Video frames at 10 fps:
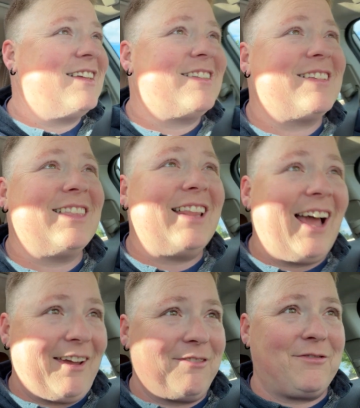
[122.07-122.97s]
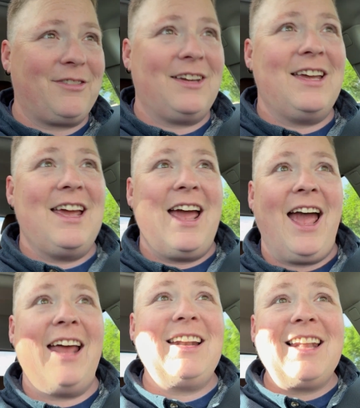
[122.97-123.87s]
it's life,
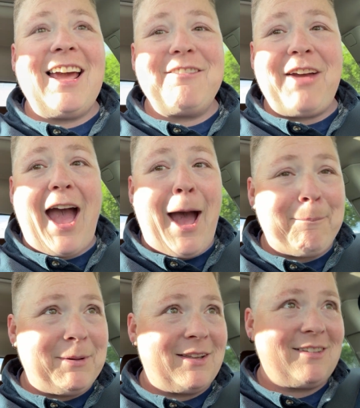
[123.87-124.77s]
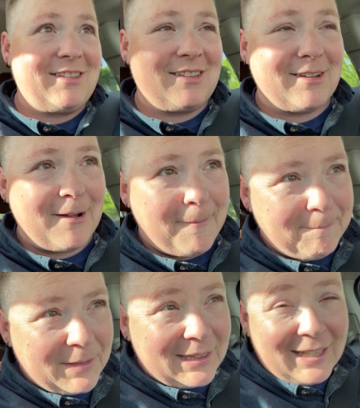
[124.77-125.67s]
and life happens,
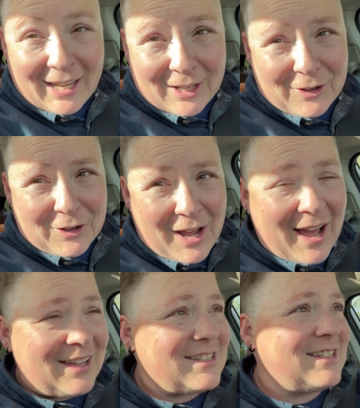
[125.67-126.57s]
like it or not.